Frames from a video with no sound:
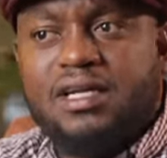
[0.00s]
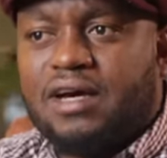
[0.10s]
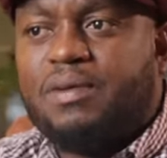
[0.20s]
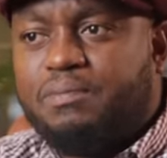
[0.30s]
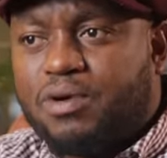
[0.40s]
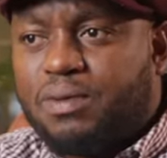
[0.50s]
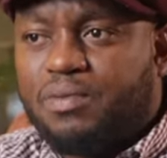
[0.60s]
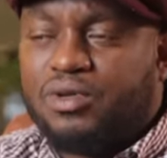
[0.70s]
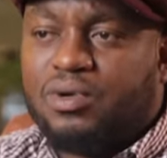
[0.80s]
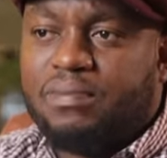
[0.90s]
They didn't have a
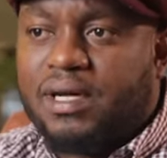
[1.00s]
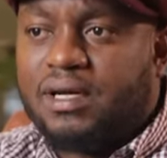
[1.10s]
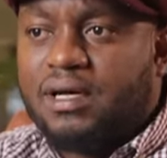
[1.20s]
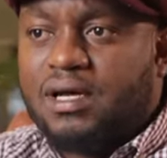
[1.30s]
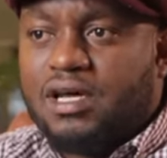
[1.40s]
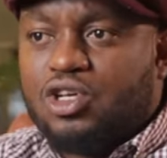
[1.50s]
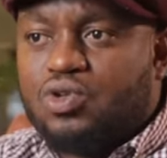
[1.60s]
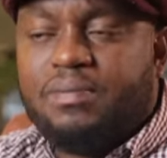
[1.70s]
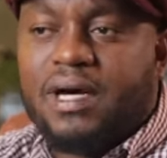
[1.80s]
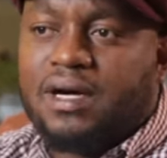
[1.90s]
problem with women.
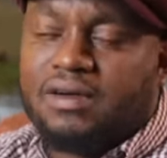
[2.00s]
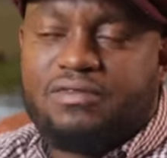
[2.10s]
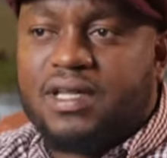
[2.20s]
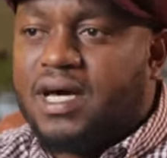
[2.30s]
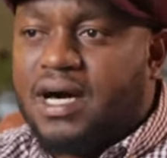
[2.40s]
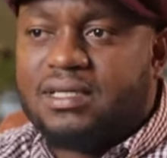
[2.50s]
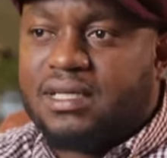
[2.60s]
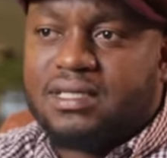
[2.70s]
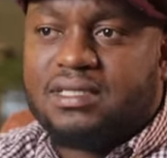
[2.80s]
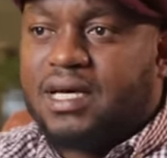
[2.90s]
So when my grandfather heard
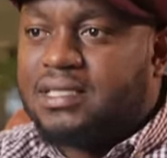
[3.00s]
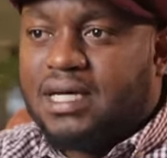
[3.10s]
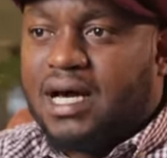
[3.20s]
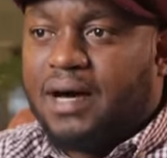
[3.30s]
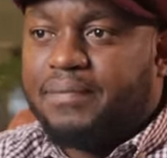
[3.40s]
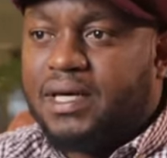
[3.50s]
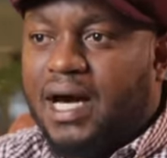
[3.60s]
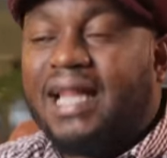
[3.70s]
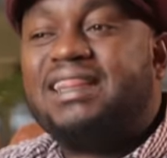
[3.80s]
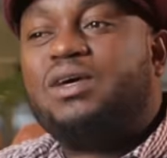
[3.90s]
that these guys are coming,
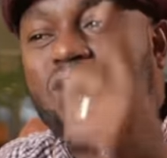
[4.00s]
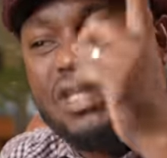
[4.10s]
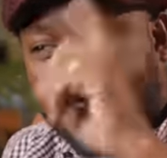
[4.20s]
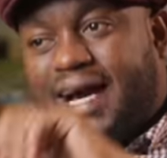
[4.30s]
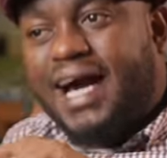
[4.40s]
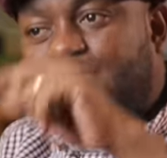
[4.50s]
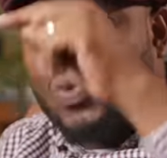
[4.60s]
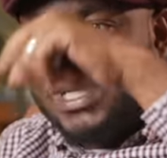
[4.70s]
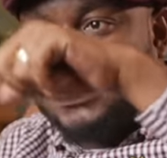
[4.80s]
and the guys were